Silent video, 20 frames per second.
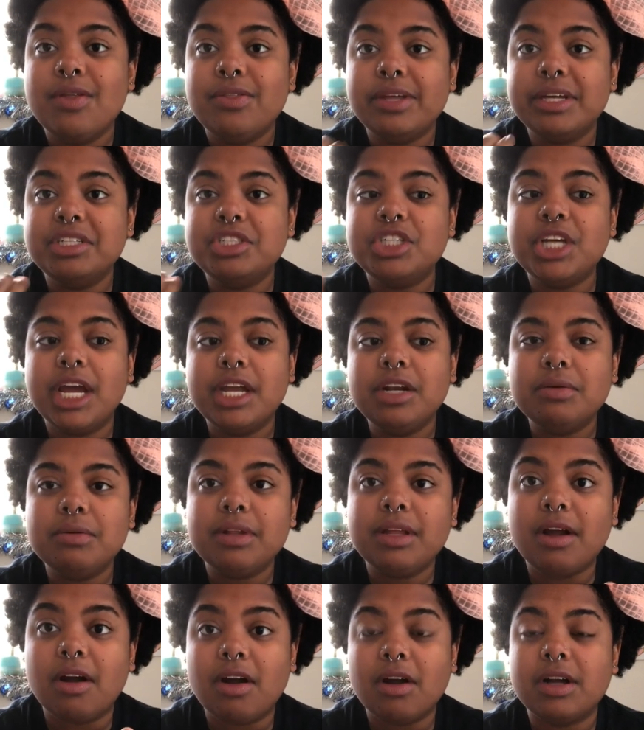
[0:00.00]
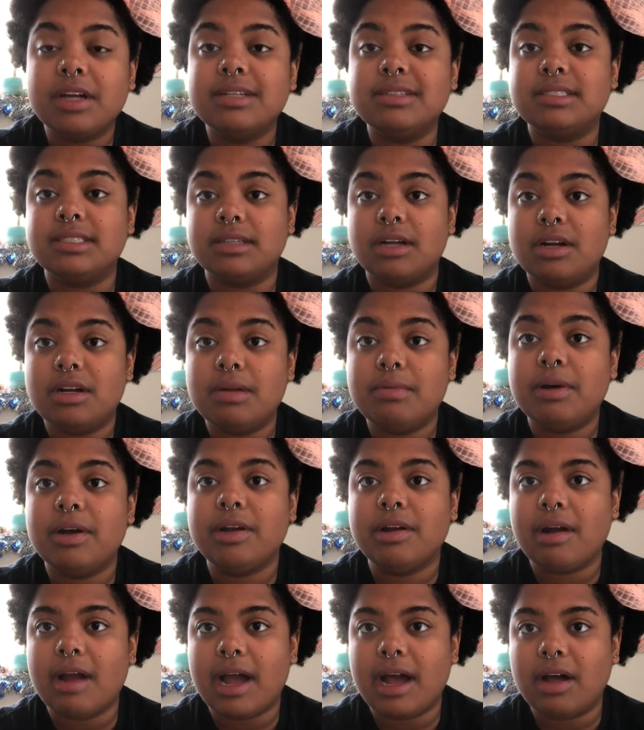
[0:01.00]
They genuinely are concerned
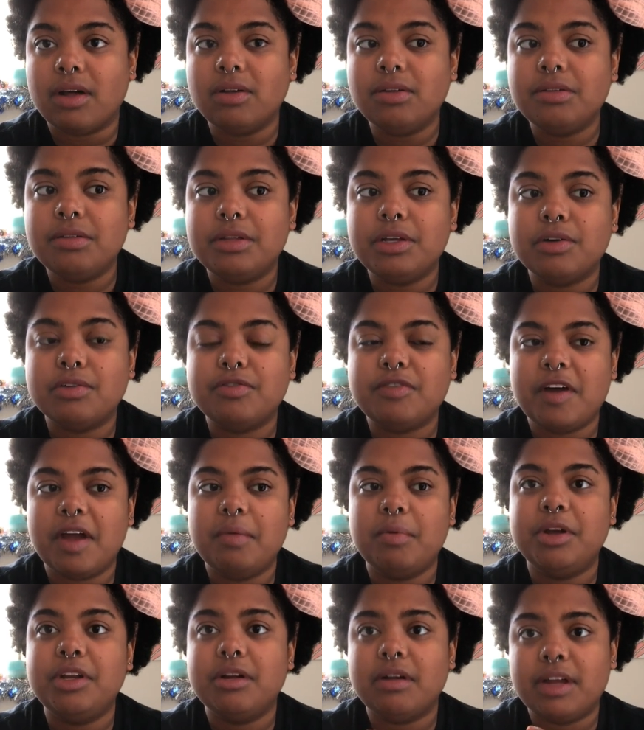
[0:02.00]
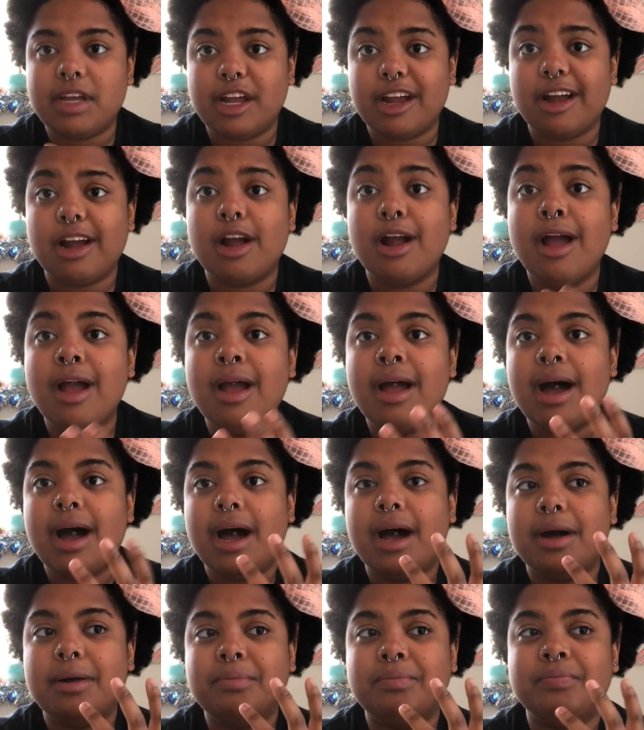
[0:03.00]
about your health. You'll find when you're here,
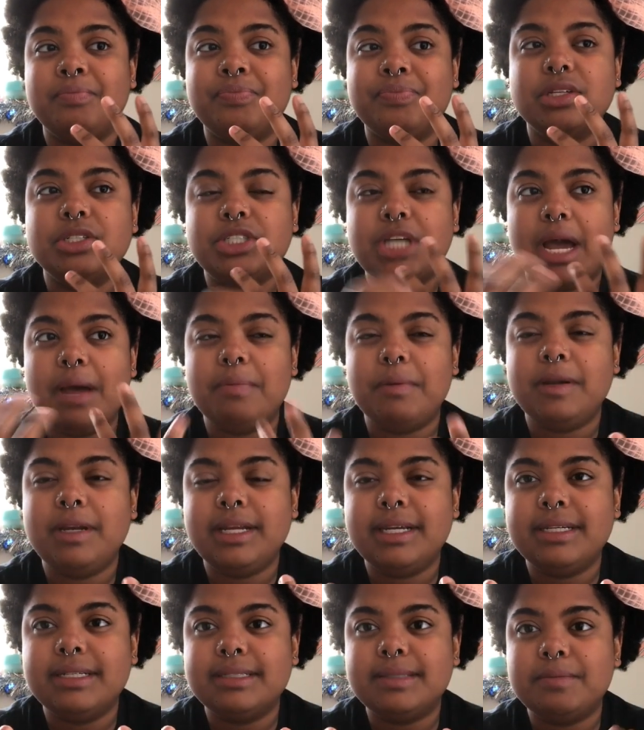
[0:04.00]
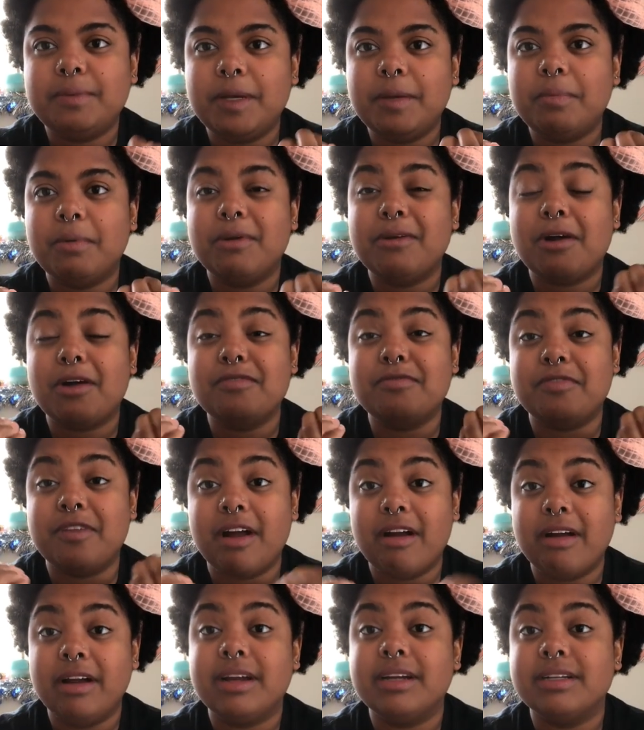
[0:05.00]
Japanese people are very